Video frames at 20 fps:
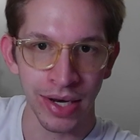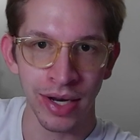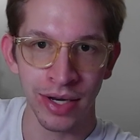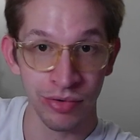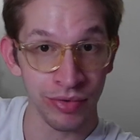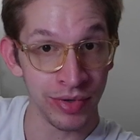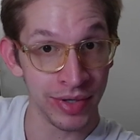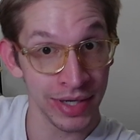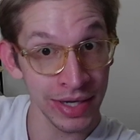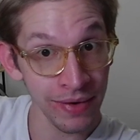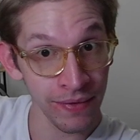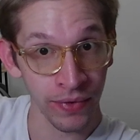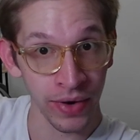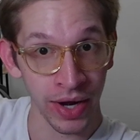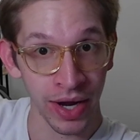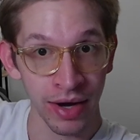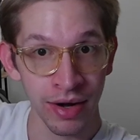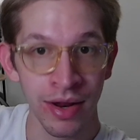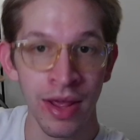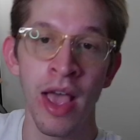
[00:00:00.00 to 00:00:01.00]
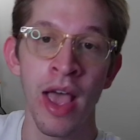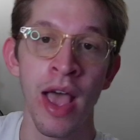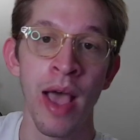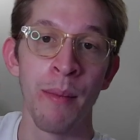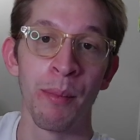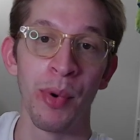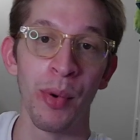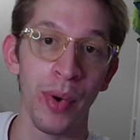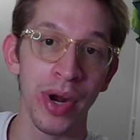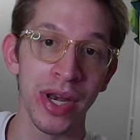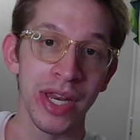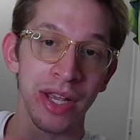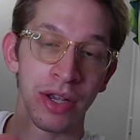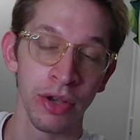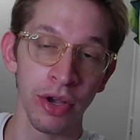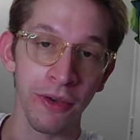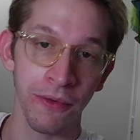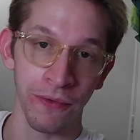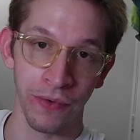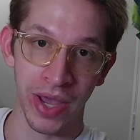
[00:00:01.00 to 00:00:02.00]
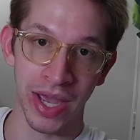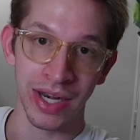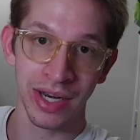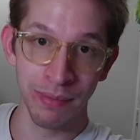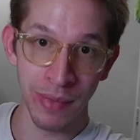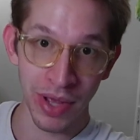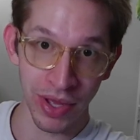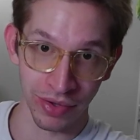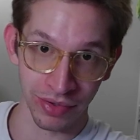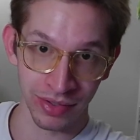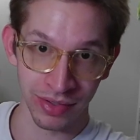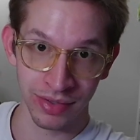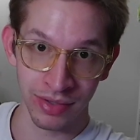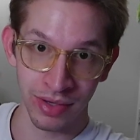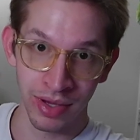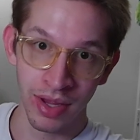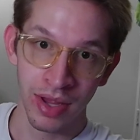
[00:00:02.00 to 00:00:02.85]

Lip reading: and you can eat fat, but when you cook fat, it melts.